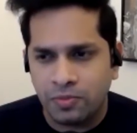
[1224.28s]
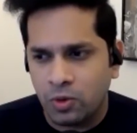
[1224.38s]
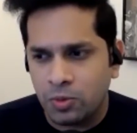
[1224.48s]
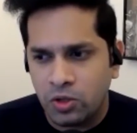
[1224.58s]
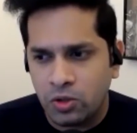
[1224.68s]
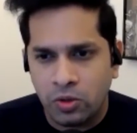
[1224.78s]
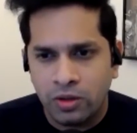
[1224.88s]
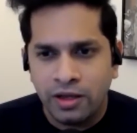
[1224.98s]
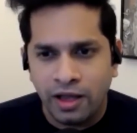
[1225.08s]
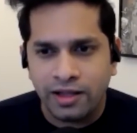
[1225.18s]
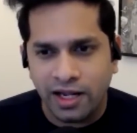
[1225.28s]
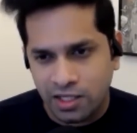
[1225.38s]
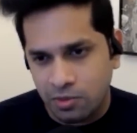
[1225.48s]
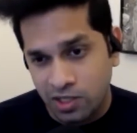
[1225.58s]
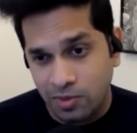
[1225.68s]
Pomodoro, and that's
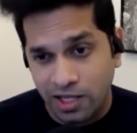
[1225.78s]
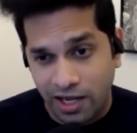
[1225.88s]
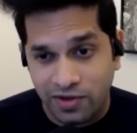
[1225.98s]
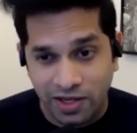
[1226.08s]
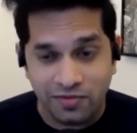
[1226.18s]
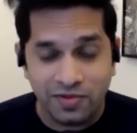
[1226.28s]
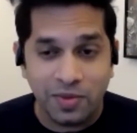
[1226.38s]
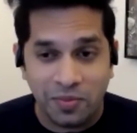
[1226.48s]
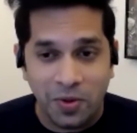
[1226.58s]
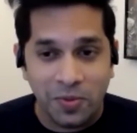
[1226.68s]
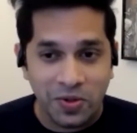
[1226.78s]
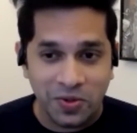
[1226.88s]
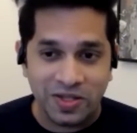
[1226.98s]
the principle that I've taken from that Pomodoro.